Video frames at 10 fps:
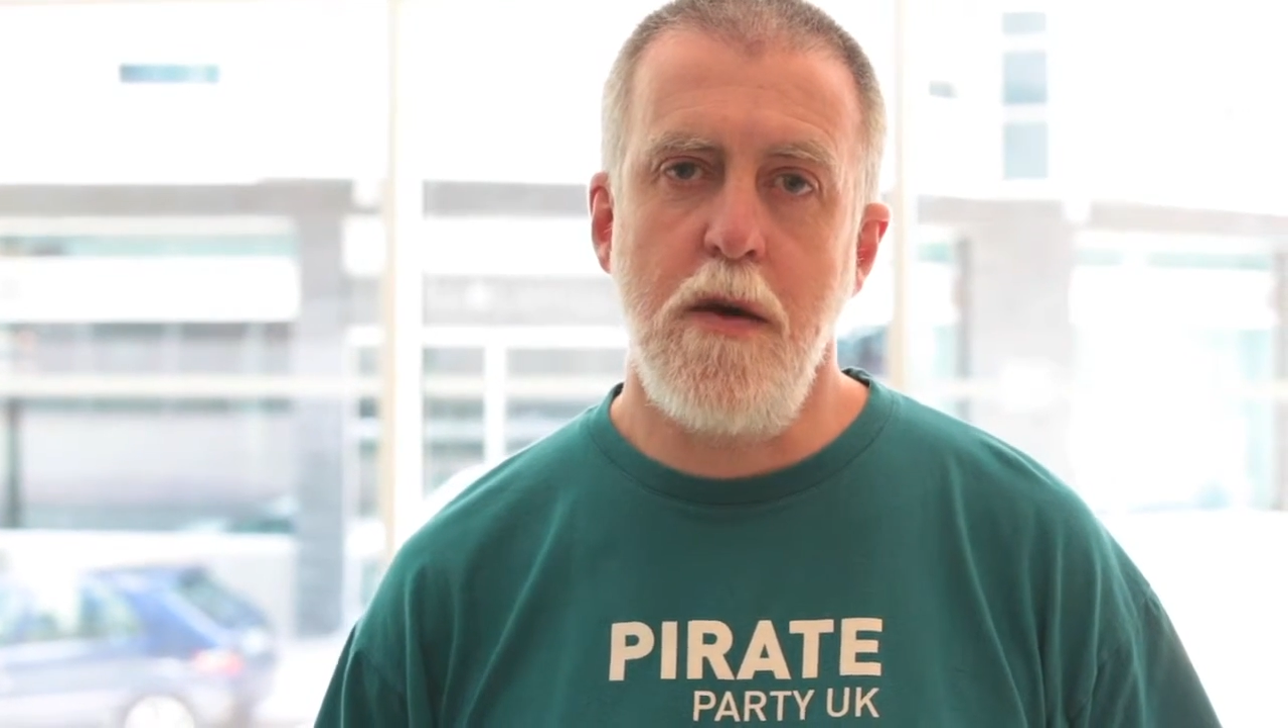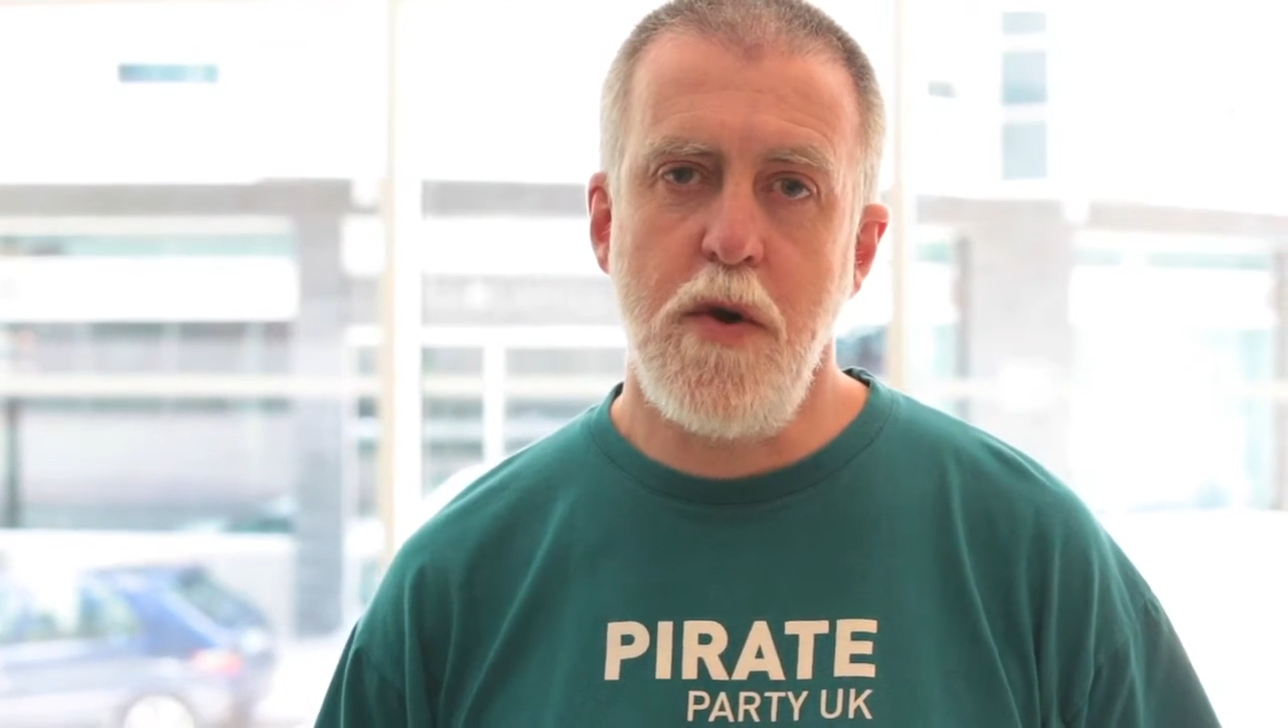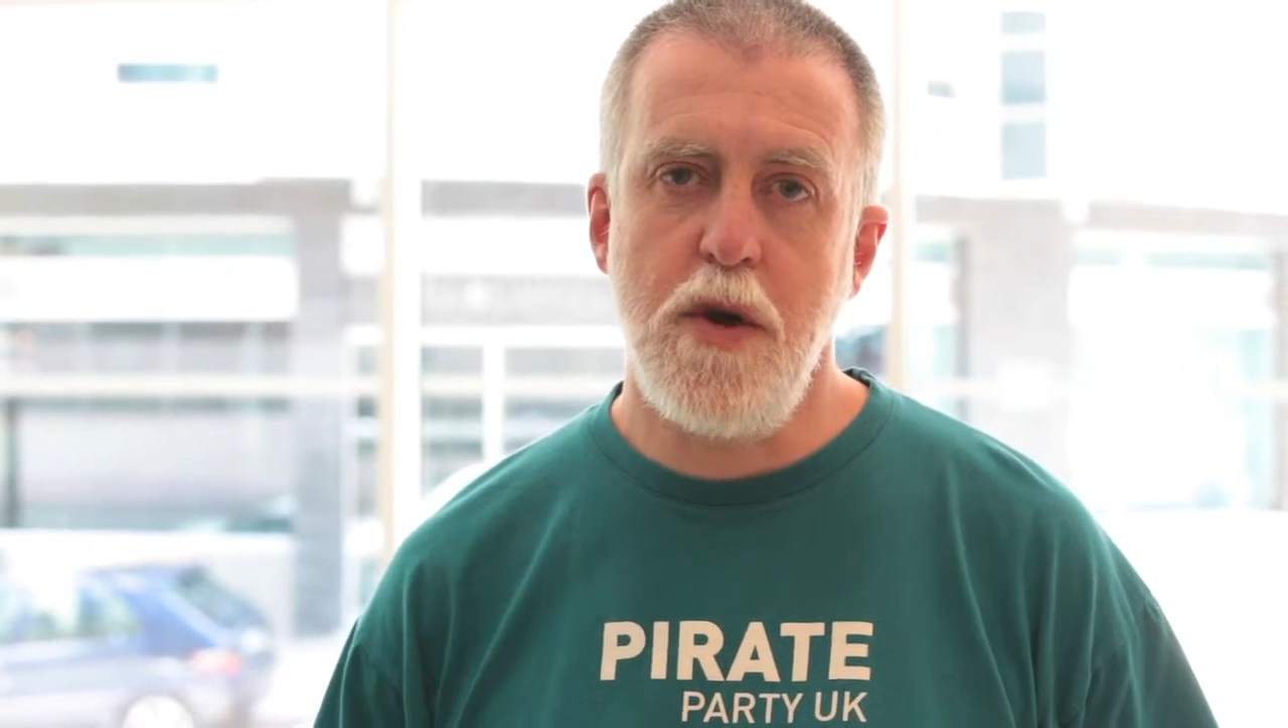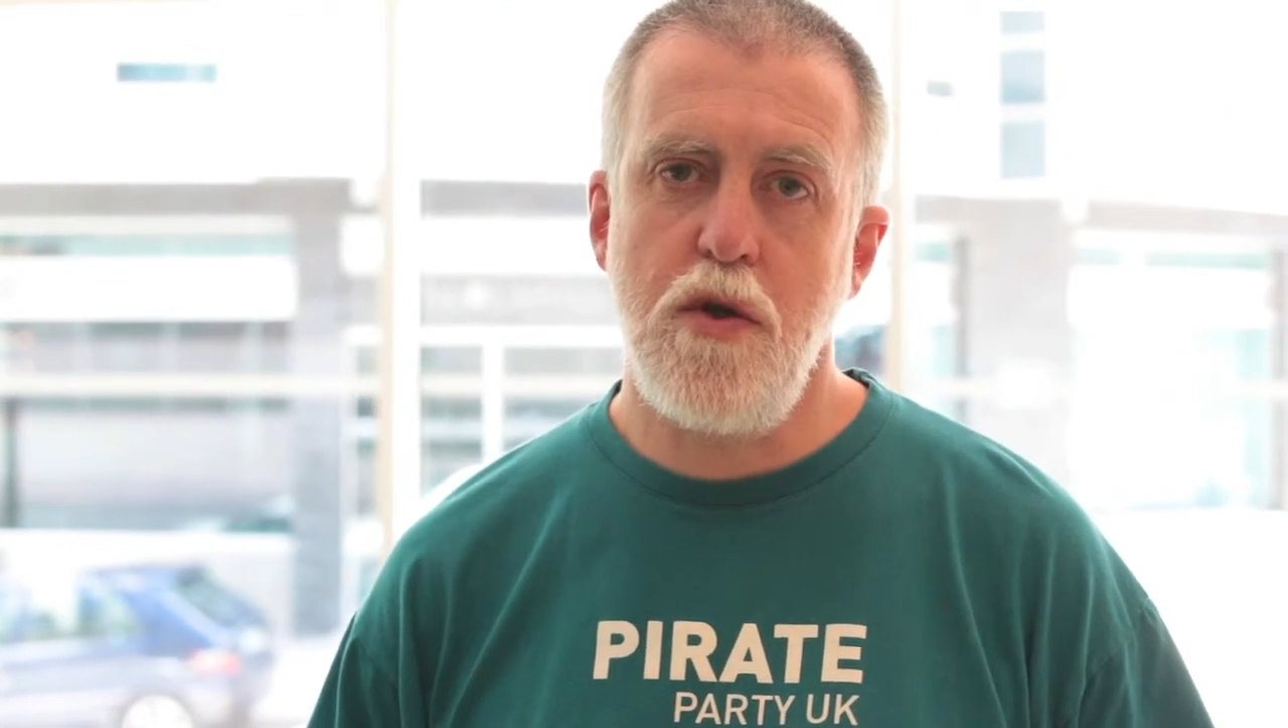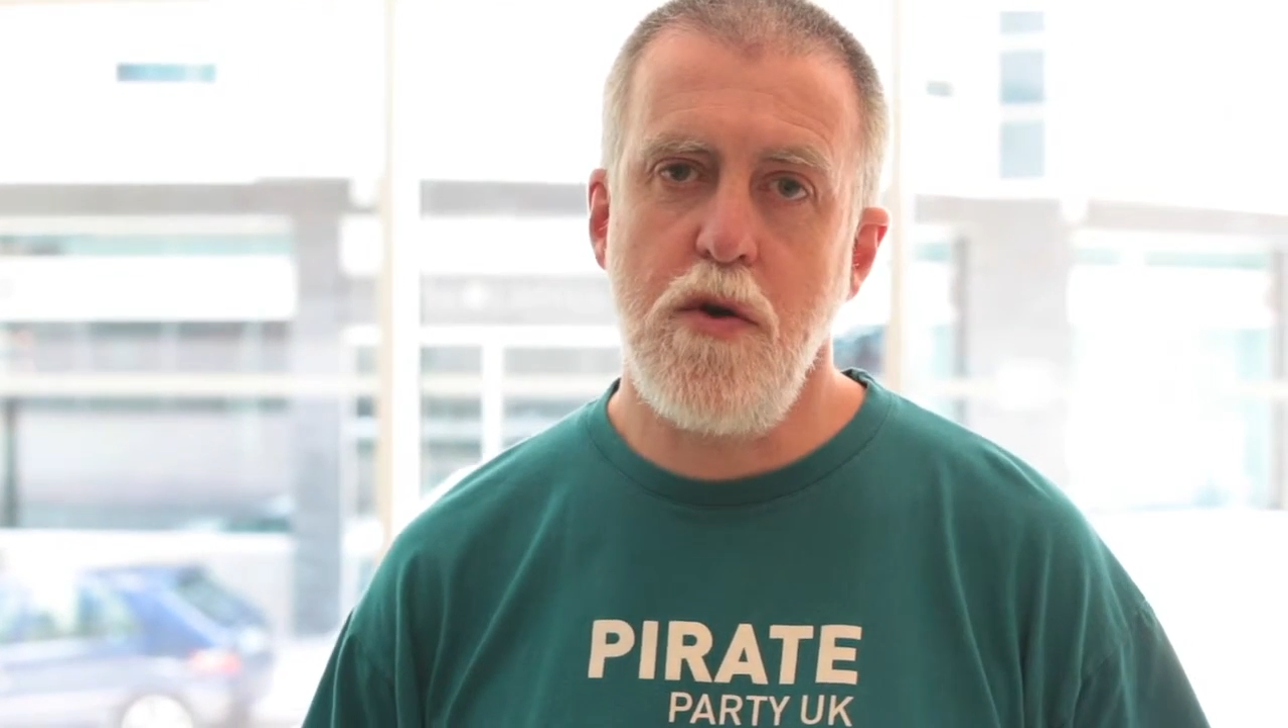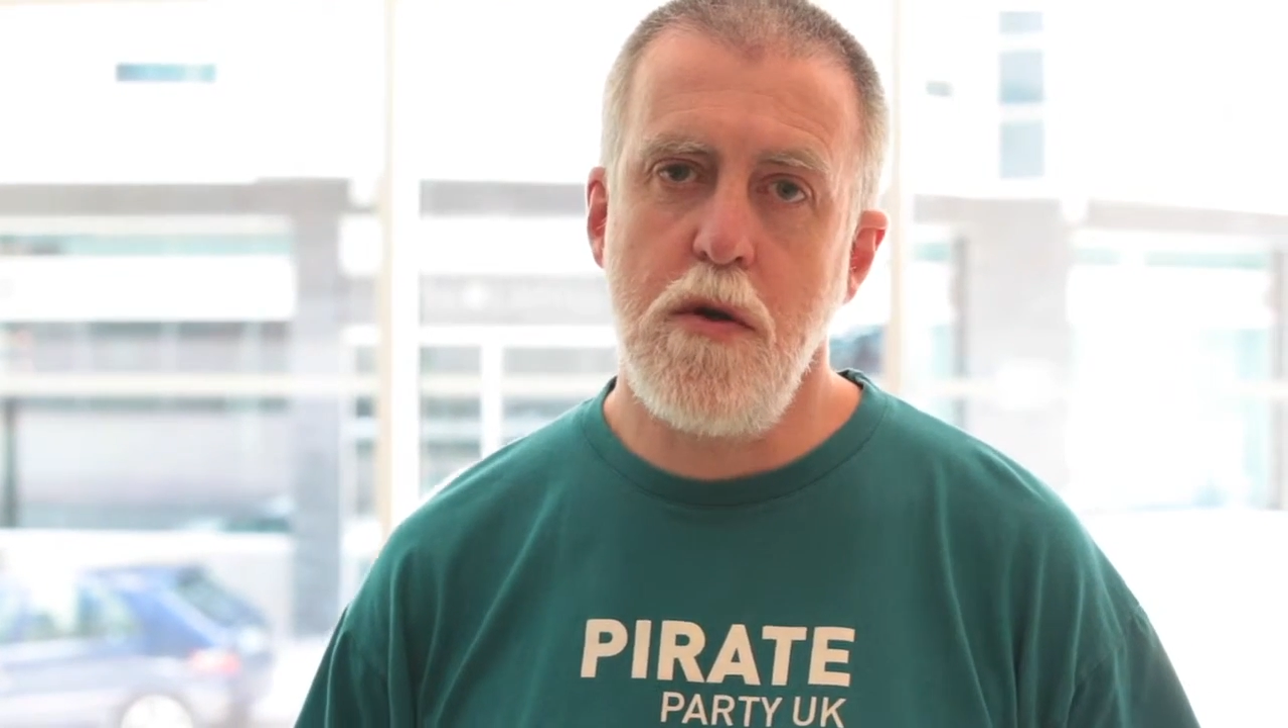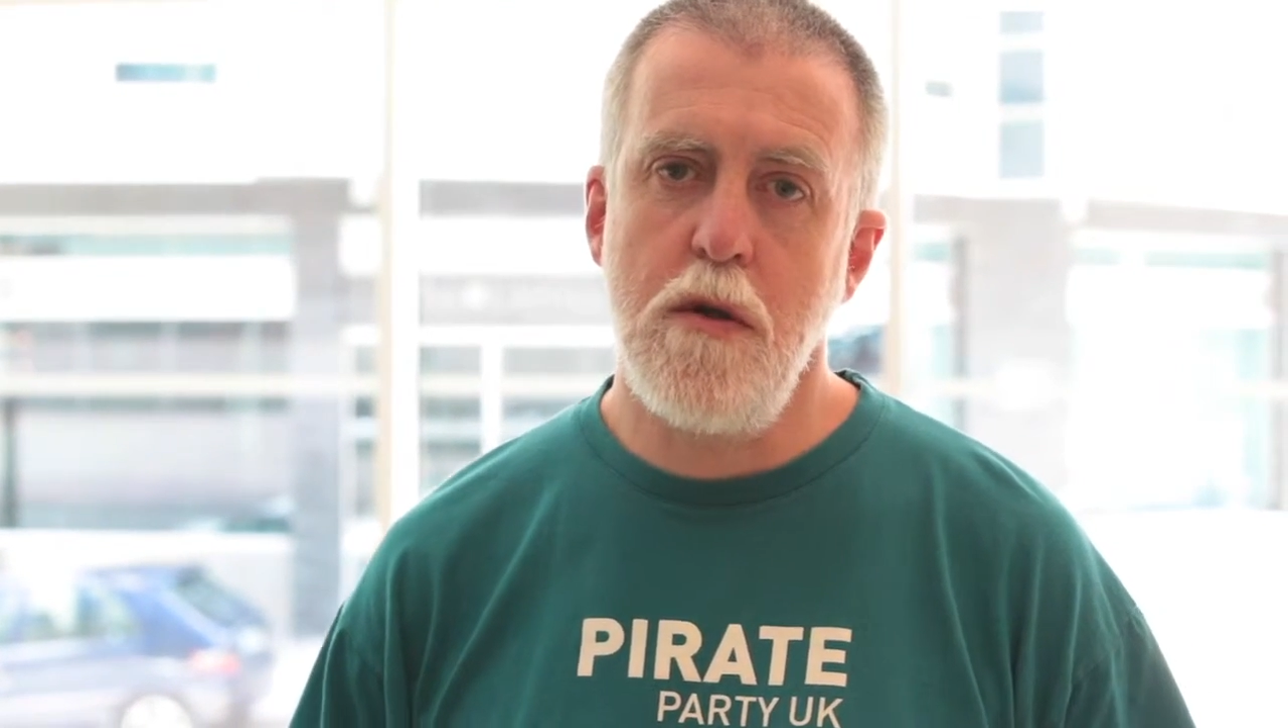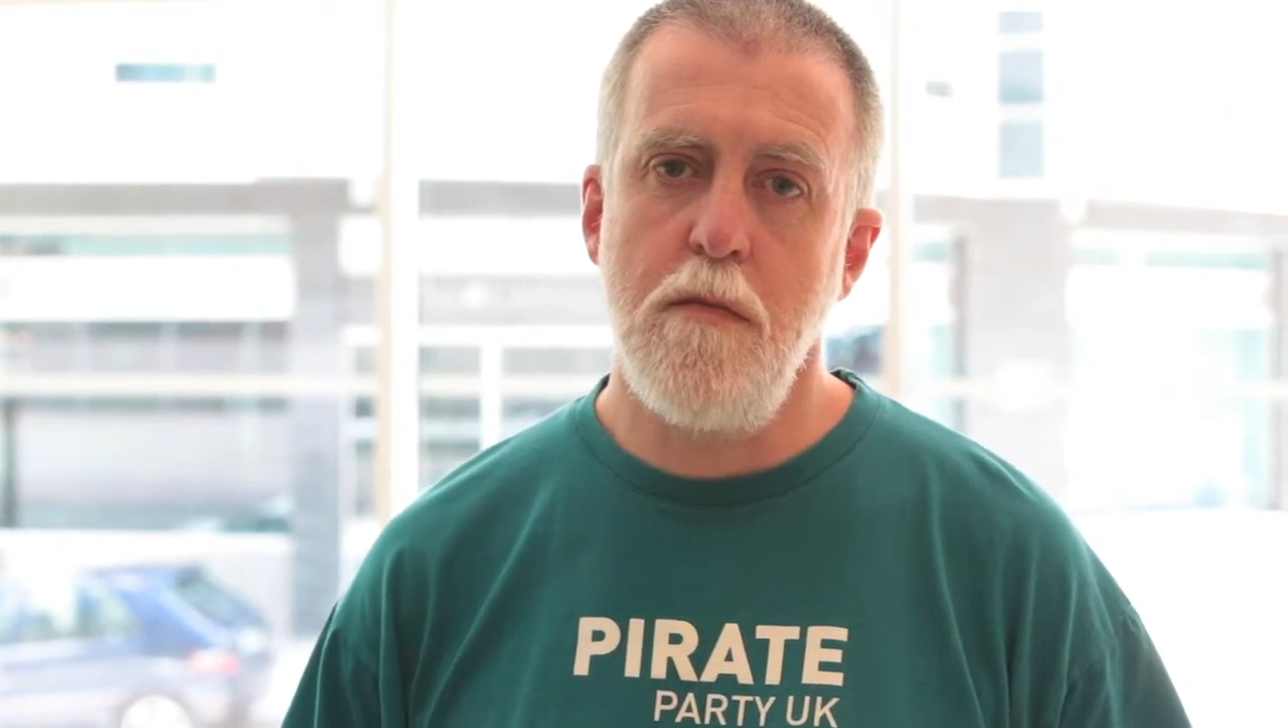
commercial